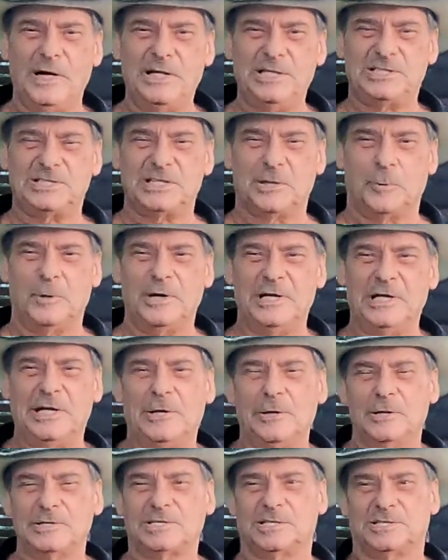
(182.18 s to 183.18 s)
Woody
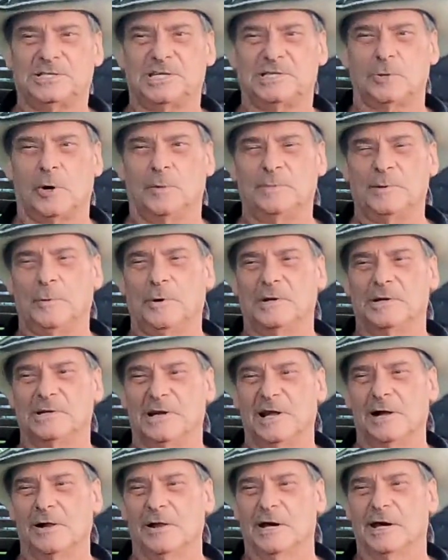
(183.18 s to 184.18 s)
Harrelson just opened one in
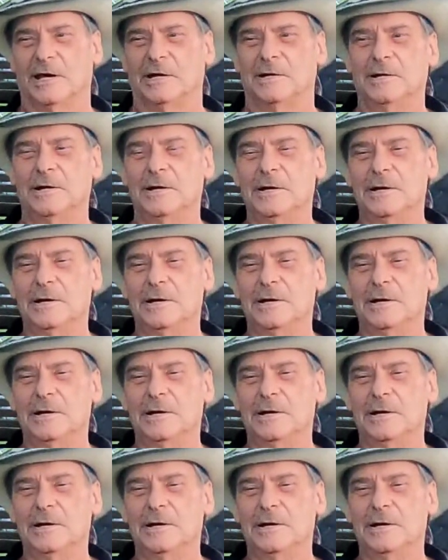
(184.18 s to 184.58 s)
LA.